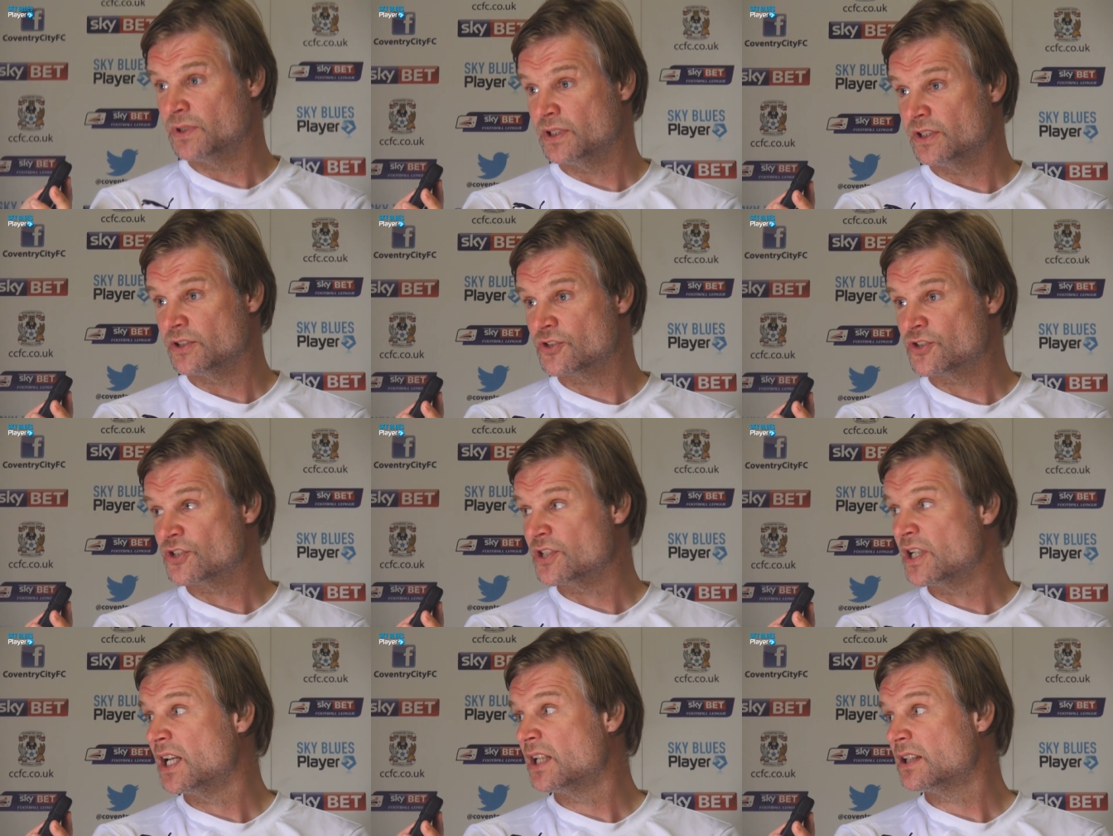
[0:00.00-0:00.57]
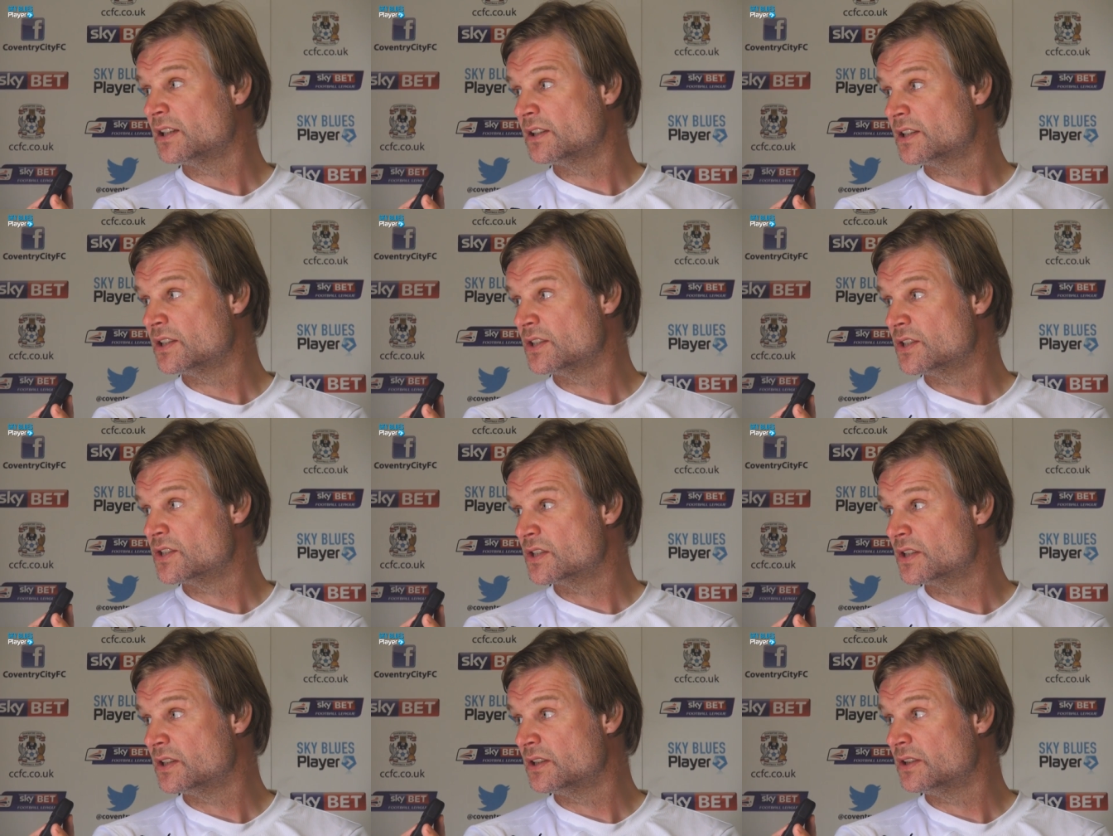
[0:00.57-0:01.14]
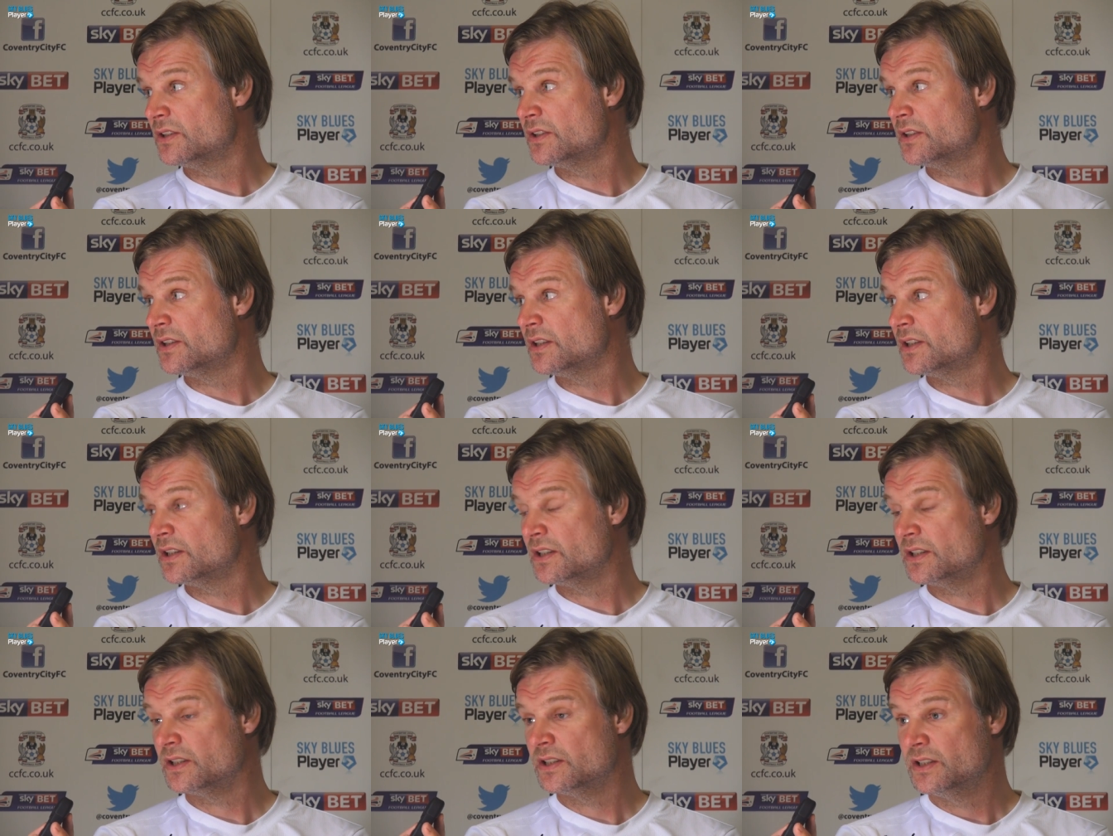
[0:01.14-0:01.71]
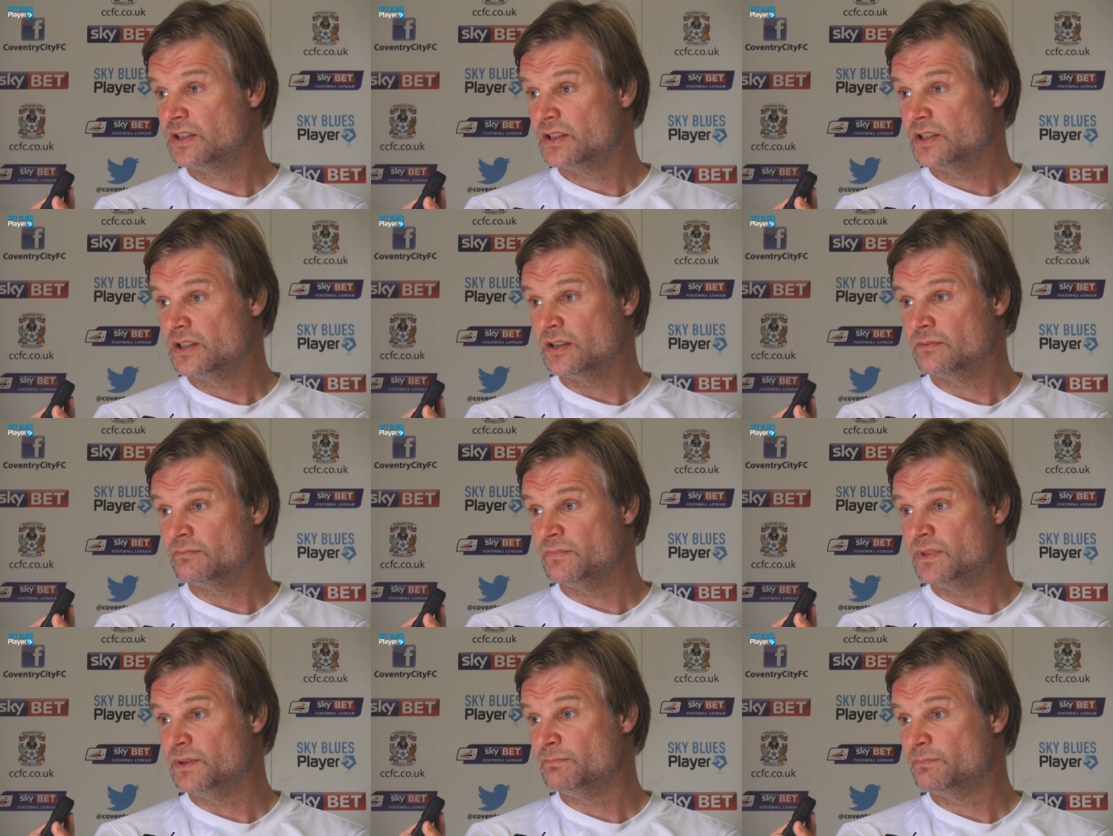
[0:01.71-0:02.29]
players' salaries
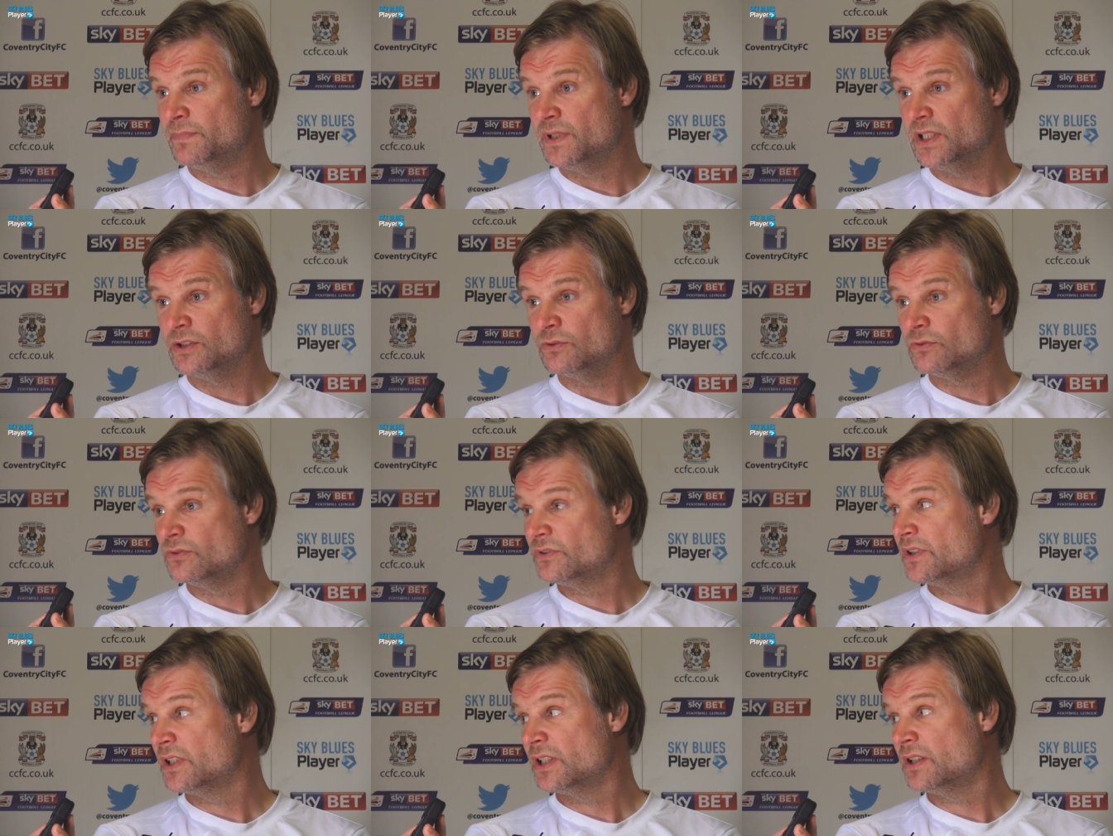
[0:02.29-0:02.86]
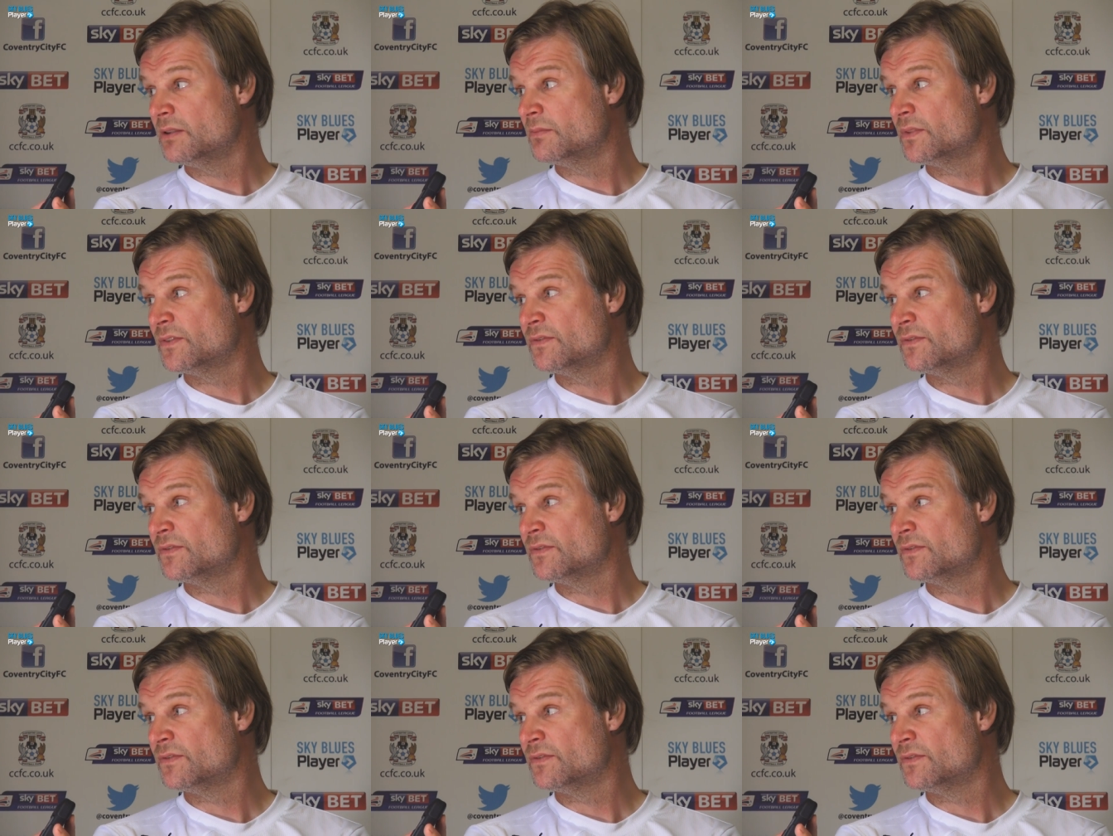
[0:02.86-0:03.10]
and being paid on time,